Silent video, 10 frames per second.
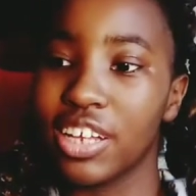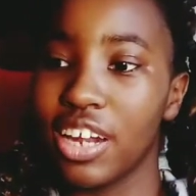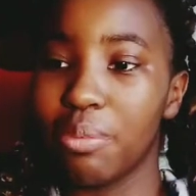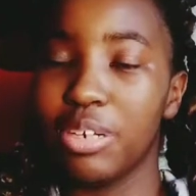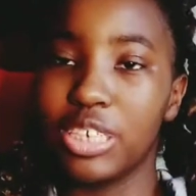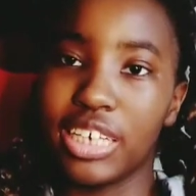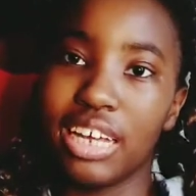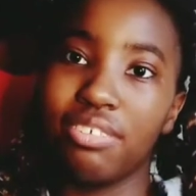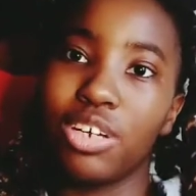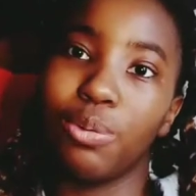So let me just
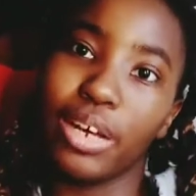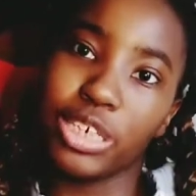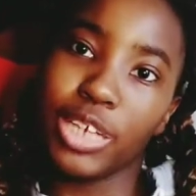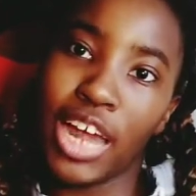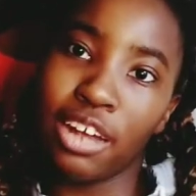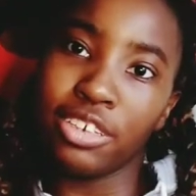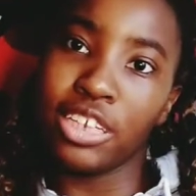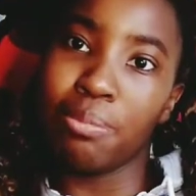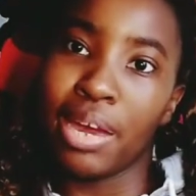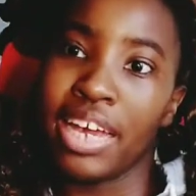give a quick shout out to
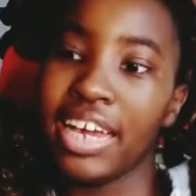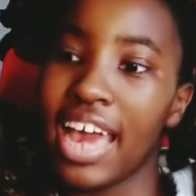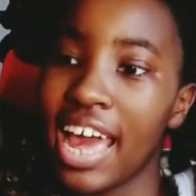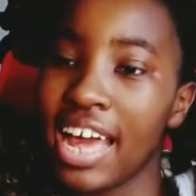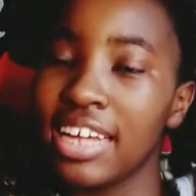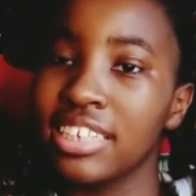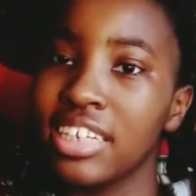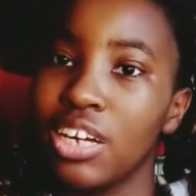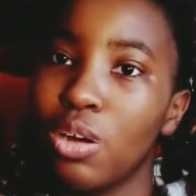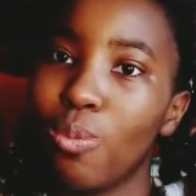the main cast.
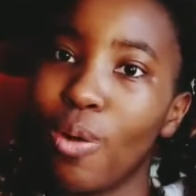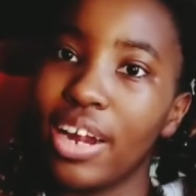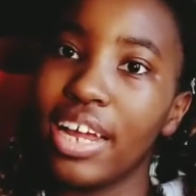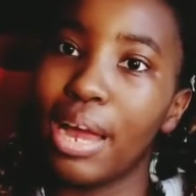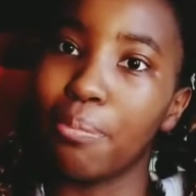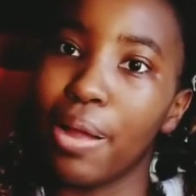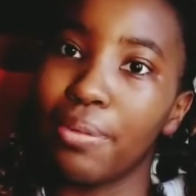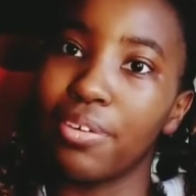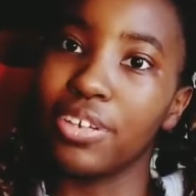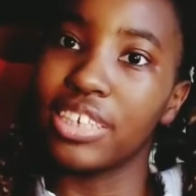Warning, I'm
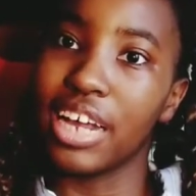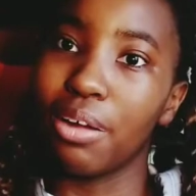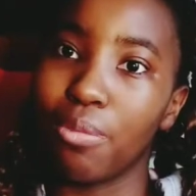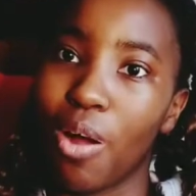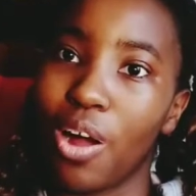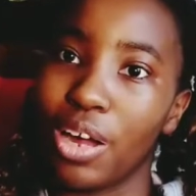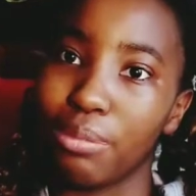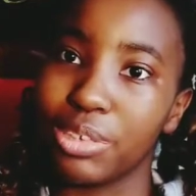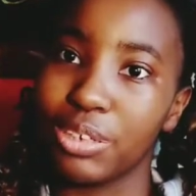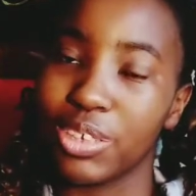probably going to say it wrong.
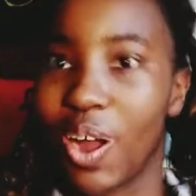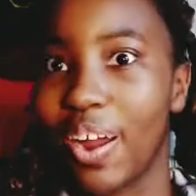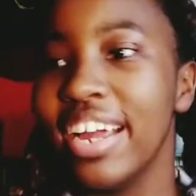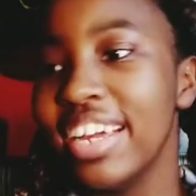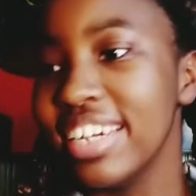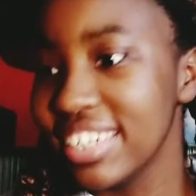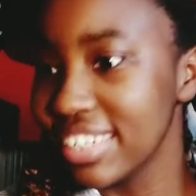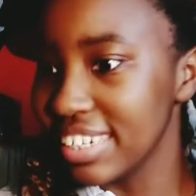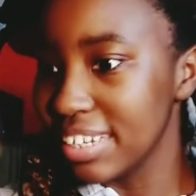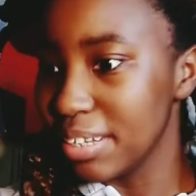I'm so sorry.
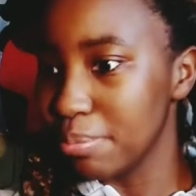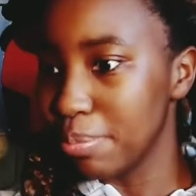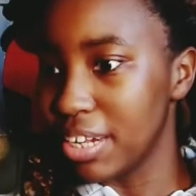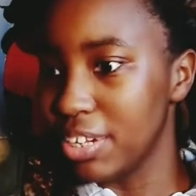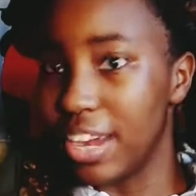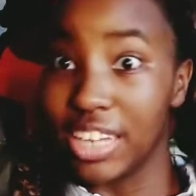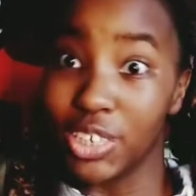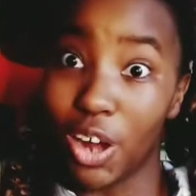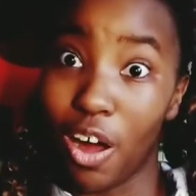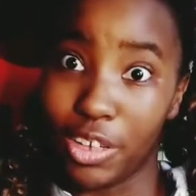But you guys
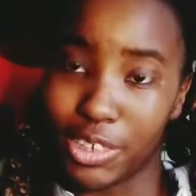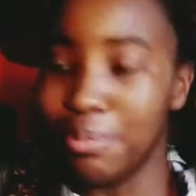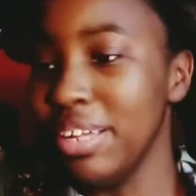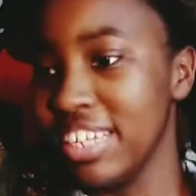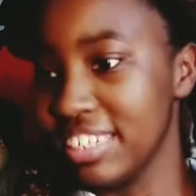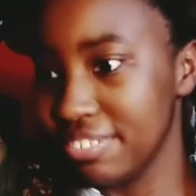are awesome.